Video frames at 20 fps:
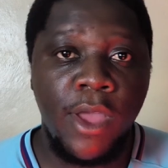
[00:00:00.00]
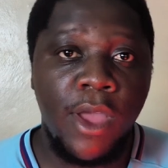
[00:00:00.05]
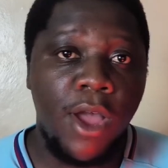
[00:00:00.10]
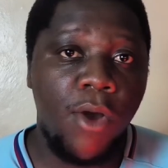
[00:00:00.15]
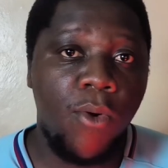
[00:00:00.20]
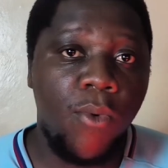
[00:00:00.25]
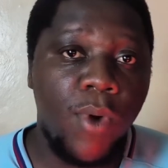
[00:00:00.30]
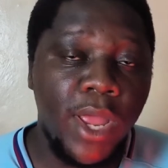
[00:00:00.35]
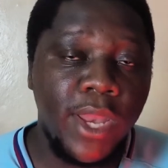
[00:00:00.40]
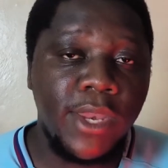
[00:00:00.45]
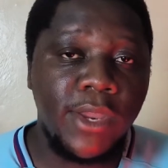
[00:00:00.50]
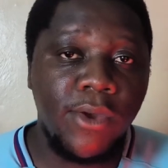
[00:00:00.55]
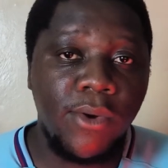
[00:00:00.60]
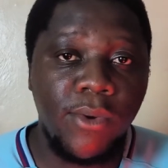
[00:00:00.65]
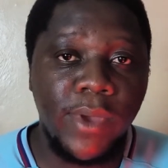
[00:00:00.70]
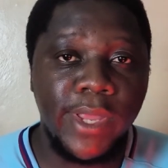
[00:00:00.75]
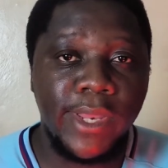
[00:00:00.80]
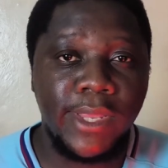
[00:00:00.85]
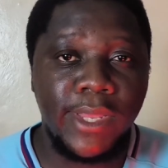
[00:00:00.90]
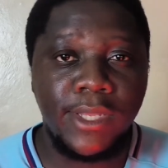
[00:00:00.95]
A 1-0
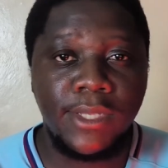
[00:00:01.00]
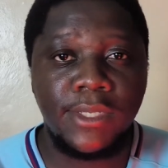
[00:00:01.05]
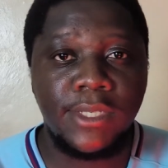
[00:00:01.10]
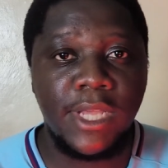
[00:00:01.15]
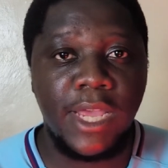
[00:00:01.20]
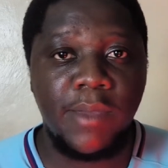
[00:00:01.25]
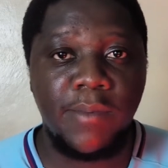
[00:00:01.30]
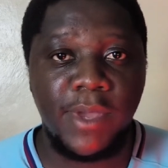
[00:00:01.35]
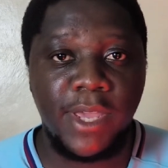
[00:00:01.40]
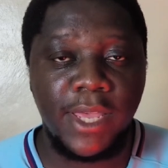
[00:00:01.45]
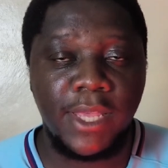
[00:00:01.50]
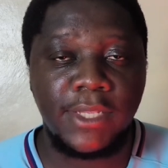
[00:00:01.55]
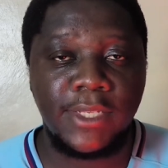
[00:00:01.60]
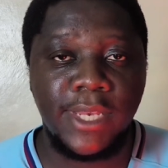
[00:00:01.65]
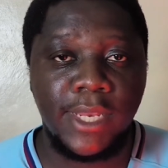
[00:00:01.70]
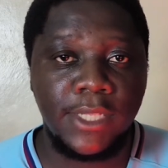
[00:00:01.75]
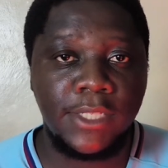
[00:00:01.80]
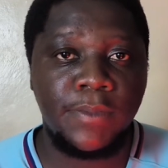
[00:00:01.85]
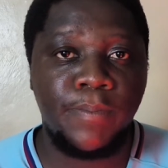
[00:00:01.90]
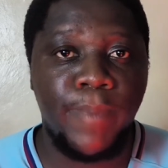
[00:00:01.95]
win this time
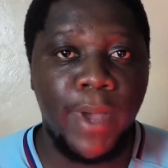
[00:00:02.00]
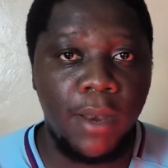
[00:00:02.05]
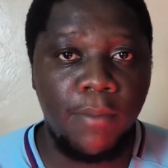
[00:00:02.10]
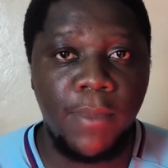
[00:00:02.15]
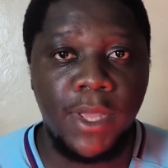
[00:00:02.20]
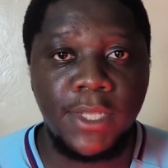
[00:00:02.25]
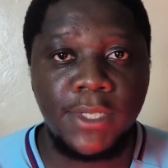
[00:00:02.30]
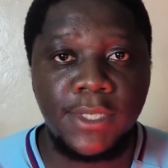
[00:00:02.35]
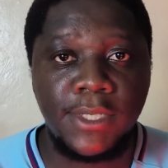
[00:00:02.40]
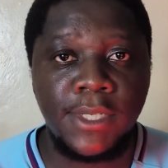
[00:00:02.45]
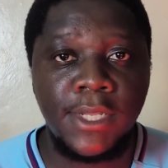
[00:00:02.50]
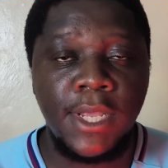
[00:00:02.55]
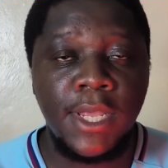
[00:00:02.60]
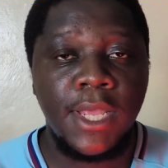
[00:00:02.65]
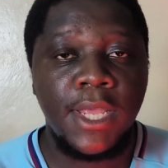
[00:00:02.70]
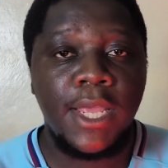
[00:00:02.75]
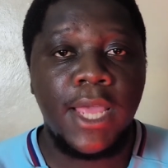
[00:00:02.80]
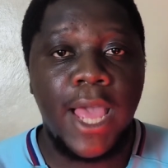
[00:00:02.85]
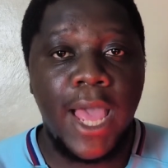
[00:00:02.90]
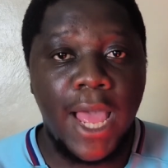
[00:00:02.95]
against Las Palmas
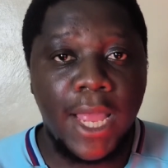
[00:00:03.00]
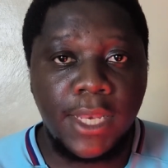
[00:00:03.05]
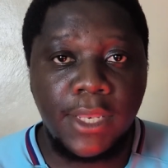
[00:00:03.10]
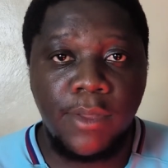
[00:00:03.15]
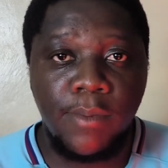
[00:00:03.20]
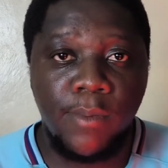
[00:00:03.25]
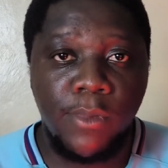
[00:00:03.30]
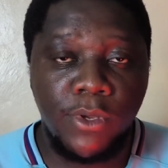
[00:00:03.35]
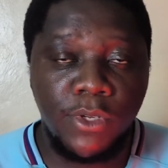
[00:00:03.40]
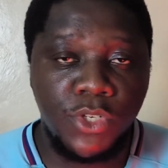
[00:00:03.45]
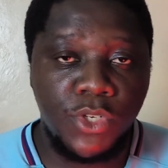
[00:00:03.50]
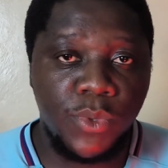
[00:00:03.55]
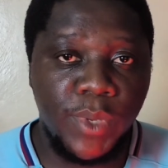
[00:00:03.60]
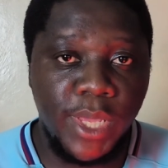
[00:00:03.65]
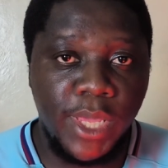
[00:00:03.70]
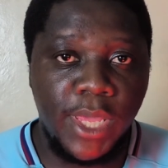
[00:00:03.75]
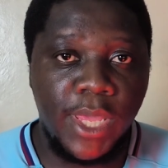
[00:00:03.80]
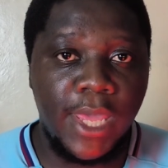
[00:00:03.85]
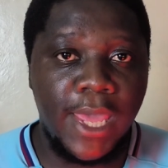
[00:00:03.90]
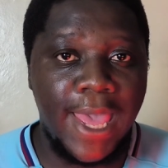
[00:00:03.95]
at the
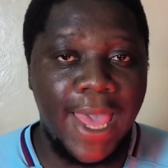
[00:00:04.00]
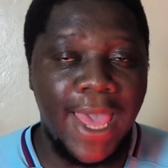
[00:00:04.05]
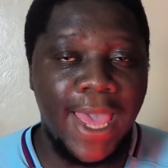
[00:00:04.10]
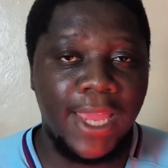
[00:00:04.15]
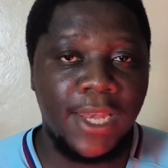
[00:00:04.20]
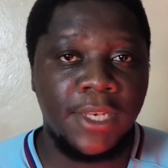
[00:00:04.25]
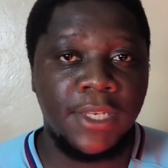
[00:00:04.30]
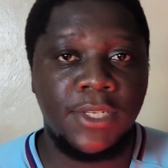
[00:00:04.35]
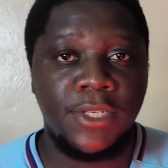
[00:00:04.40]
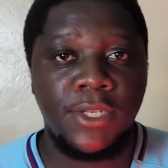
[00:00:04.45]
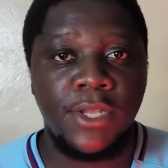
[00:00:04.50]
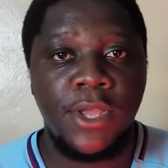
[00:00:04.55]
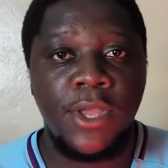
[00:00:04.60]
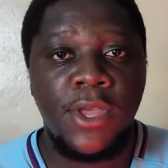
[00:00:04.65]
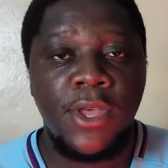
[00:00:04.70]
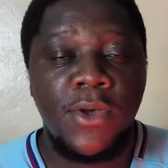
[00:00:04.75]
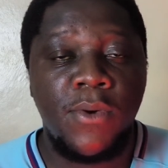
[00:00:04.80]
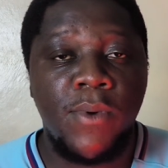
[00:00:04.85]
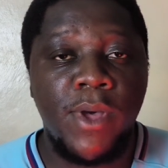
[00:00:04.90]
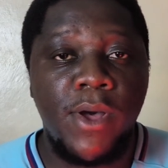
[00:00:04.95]
Montjuic, and
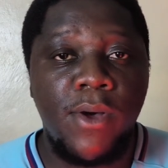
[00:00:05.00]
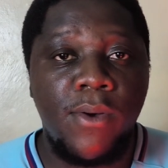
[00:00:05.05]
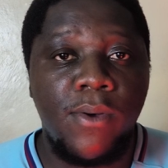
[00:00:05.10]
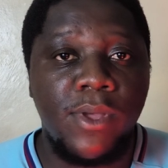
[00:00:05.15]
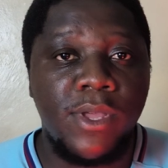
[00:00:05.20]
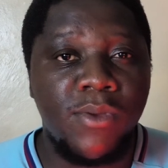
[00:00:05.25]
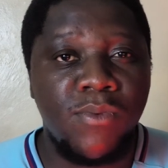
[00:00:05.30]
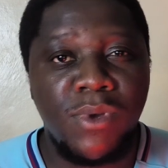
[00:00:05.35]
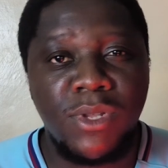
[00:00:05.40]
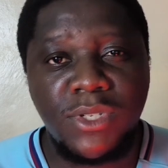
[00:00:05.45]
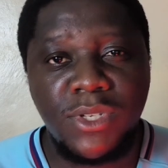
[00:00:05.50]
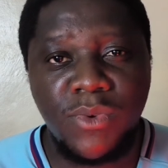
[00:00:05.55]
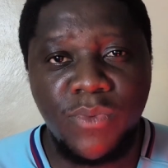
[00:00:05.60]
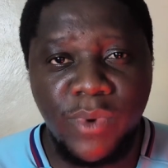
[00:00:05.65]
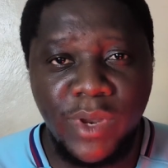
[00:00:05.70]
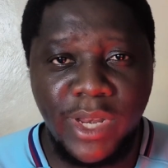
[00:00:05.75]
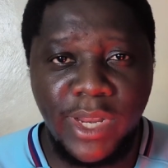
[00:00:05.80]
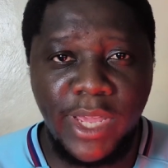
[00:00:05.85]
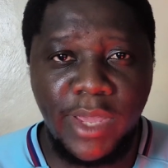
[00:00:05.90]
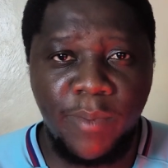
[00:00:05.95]
well, it
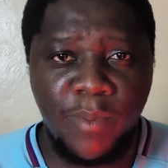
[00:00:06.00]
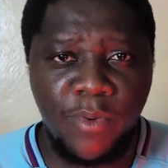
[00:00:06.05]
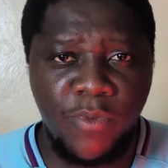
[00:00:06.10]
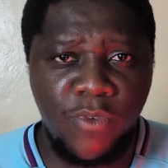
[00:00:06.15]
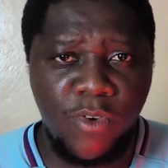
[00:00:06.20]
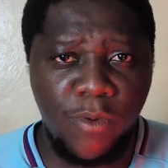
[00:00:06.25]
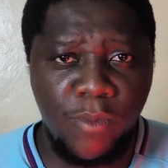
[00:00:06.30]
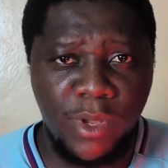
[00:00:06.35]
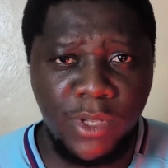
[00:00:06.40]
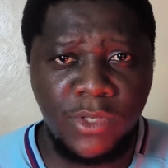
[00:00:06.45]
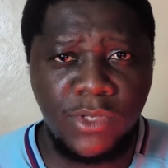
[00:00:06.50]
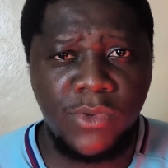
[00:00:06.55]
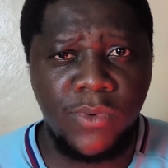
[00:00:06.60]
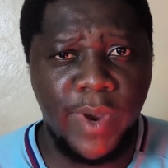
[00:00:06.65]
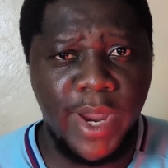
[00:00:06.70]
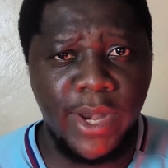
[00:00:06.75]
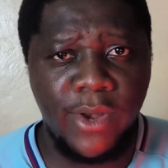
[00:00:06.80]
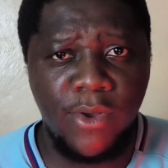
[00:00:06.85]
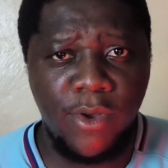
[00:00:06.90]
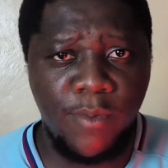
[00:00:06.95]
wasn't really a performance to
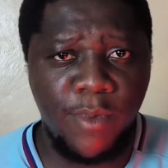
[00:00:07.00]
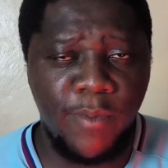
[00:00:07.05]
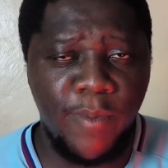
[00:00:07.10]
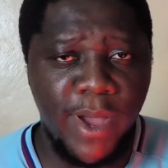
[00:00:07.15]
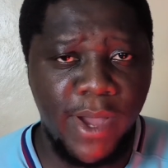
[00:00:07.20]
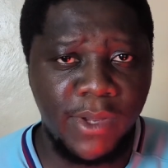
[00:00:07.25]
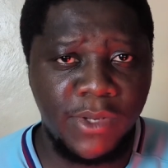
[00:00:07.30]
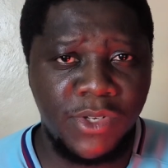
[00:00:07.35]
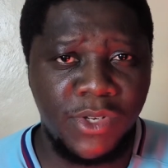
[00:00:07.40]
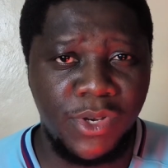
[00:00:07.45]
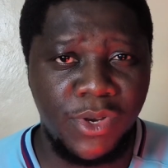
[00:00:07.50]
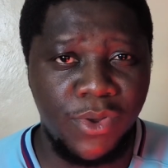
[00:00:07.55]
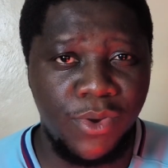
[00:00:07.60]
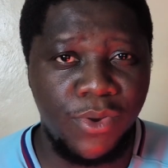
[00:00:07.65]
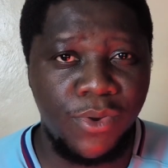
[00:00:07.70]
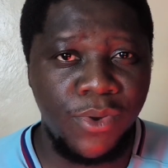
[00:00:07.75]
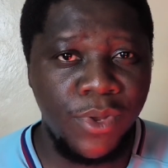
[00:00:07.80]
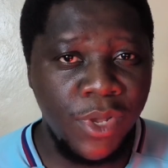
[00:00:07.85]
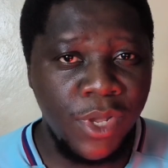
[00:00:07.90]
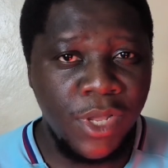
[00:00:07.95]
write home about,
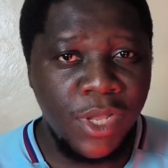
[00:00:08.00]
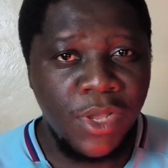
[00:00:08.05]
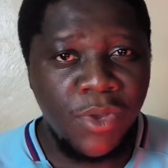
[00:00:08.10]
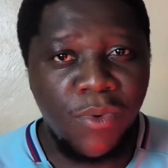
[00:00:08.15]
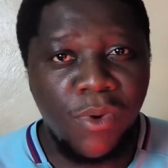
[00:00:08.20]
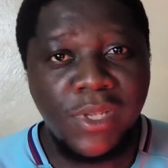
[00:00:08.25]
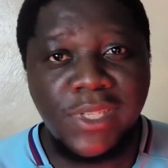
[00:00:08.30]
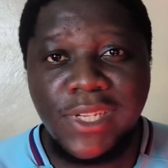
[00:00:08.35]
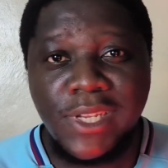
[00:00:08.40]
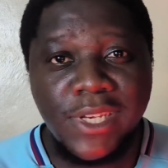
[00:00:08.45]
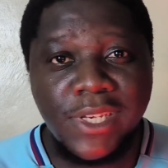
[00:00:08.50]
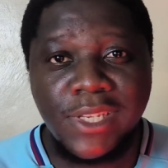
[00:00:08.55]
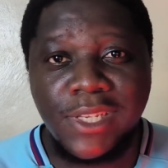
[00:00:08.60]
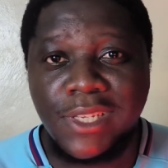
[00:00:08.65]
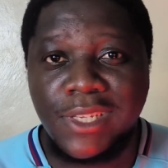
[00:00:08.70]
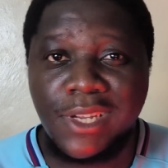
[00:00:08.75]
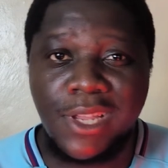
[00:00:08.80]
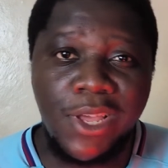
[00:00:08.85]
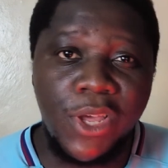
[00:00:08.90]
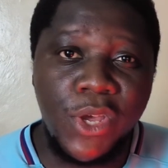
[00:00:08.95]
wasn't
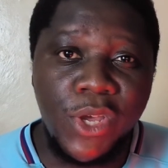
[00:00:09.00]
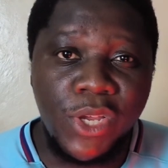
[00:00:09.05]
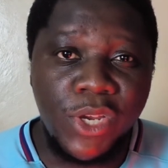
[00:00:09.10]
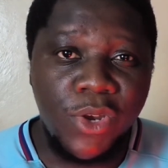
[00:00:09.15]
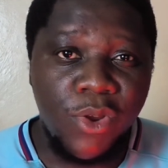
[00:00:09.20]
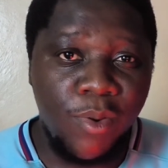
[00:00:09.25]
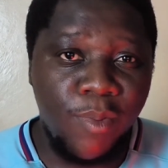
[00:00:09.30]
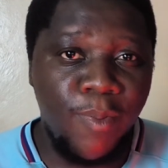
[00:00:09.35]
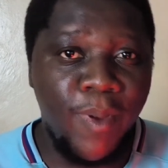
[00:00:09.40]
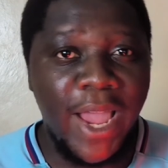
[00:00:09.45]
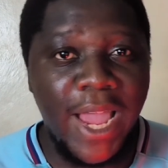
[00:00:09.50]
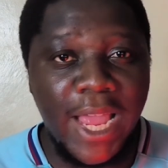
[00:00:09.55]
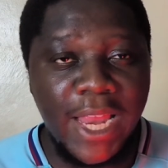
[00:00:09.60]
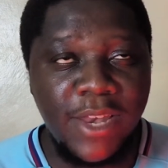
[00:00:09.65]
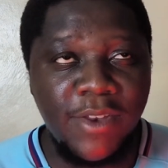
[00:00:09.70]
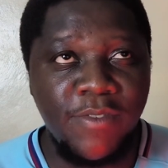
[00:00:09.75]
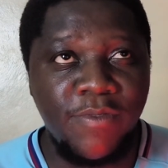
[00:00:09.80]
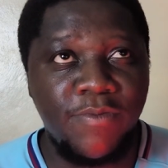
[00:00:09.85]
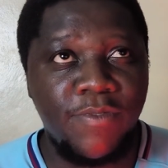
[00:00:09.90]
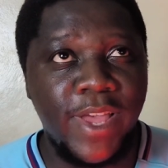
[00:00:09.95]
good or
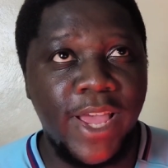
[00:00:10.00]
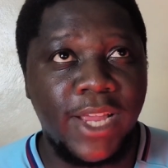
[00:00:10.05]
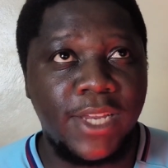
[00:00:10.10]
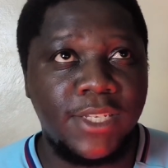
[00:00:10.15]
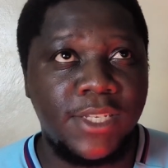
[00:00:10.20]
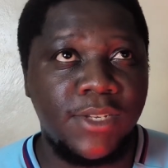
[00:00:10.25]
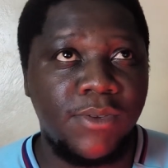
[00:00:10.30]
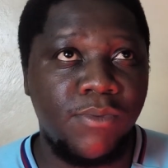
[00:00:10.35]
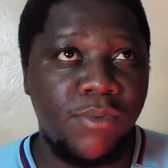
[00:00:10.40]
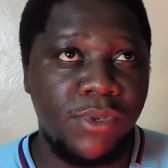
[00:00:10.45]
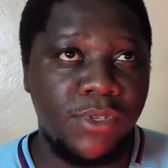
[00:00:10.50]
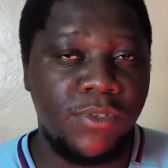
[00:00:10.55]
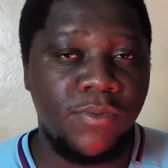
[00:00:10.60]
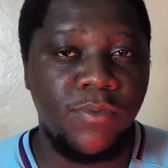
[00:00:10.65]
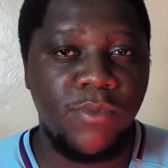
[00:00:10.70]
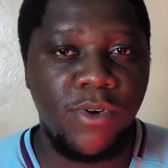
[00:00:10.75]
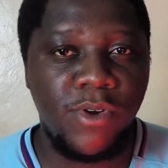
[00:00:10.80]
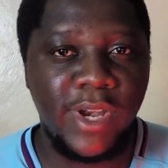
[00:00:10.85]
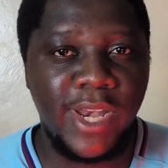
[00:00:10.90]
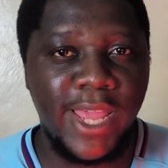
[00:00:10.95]
bad. In fact, it was
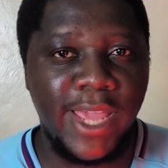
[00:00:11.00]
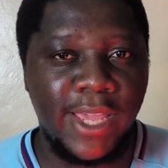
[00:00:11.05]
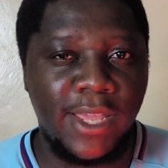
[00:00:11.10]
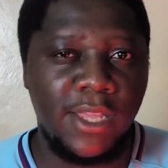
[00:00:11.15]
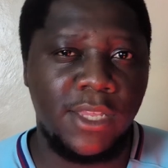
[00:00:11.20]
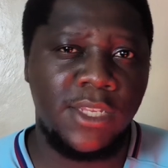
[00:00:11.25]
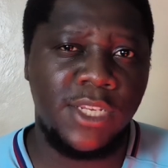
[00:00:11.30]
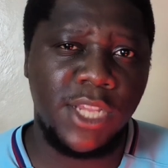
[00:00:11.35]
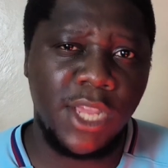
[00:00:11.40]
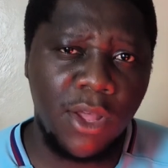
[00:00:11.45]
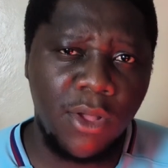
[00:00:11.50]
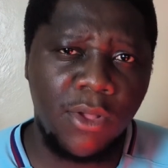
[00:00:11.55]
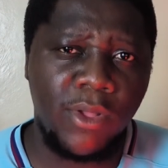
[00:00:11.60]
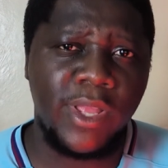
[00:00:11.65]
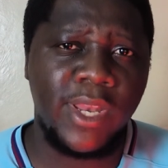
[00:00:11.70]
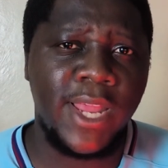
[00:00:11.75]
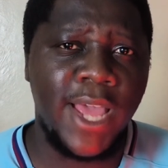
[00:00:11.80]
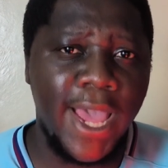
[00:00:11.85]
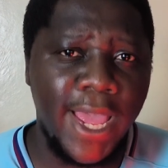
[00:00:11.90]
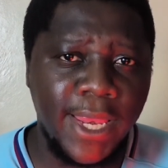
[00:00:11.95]
more like a Jekyll
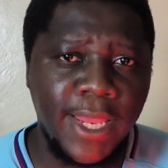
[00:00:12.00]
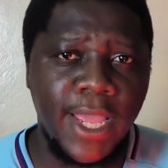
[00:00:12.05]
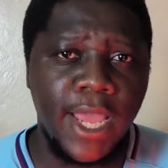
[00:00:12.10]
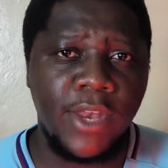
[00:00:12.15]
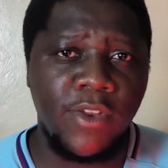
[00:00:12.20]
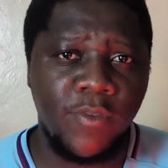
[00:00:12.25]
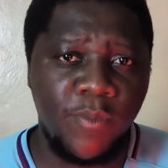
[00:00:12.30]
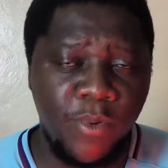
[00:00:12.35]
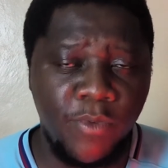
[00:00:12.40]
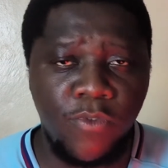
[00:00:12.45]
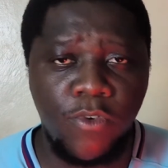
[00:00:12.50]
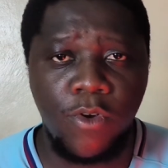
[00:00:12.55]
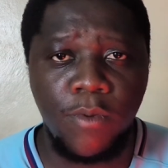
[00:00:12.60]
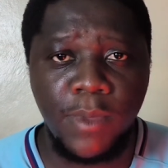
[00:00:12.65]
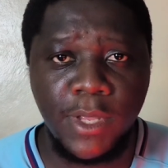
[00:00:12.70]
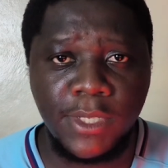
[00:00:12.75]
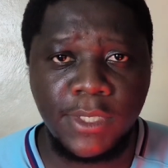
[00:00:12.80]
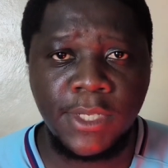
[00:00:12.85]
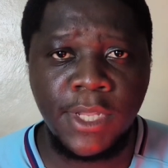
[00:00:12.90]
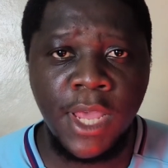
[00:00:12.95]
and Hyde kind of
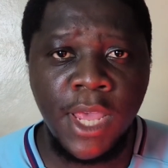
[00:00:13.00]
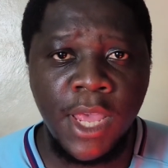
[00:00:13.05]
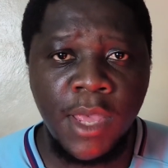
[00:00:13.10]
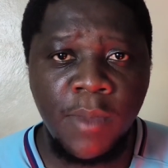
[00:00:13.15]
performance,